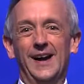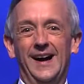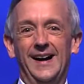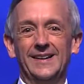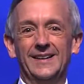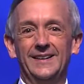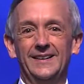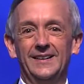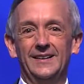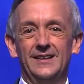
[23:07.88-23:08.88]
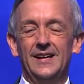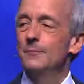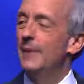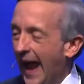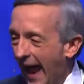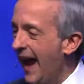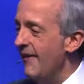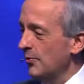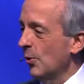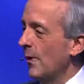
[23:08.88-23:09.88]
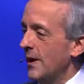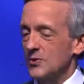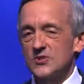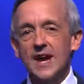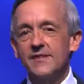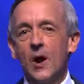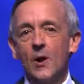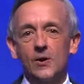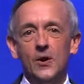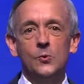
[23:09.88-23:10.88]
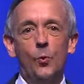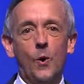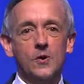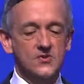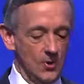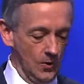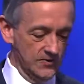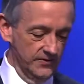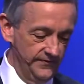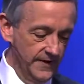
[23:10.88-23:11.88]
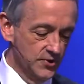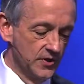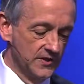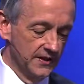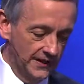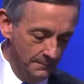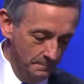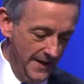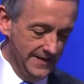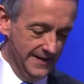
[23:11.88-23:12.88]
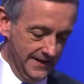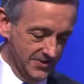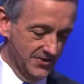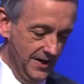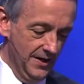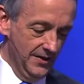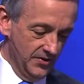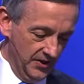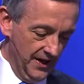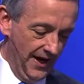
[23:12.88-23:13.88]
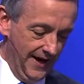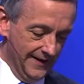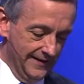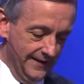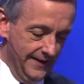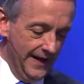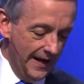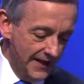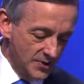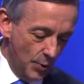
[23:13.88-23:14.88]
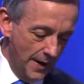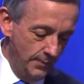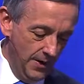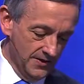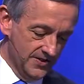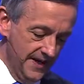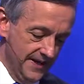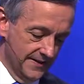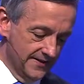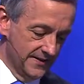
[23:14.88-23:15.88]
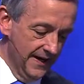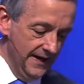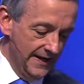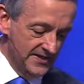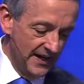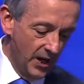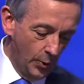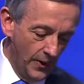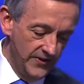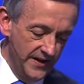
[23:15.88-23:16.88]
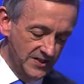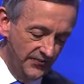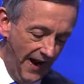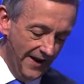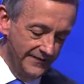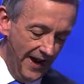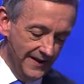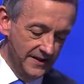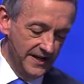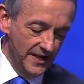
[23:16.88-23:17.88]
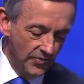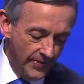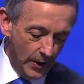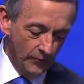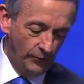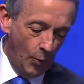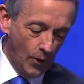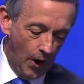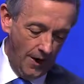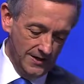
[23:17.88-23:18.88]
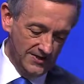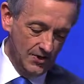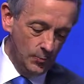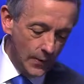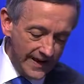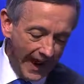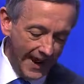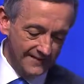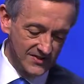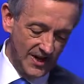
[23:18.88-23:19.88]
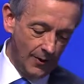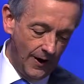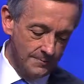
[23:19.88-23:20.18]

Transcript: God. But after we are saved, our good works are sufficient to commend us to God. And that's why Paul says in 2 Corinthians 5, 9 and 10, therefore also we have as our